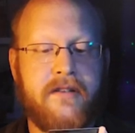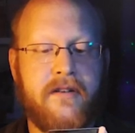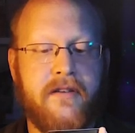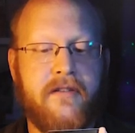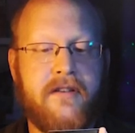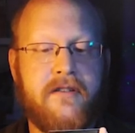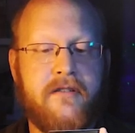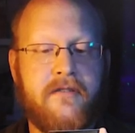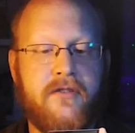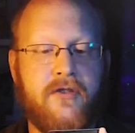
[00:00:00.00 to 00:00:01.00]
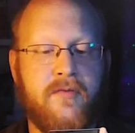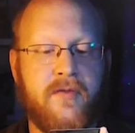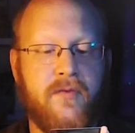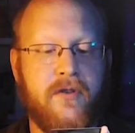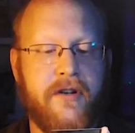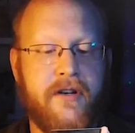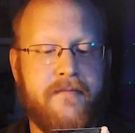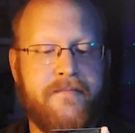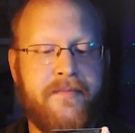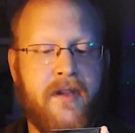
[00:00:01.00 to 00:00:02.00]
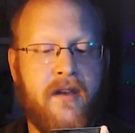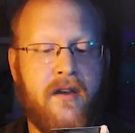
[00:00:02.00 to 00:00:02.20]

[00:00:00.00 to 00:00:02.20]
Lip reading: Legendary creature, Human Warrior.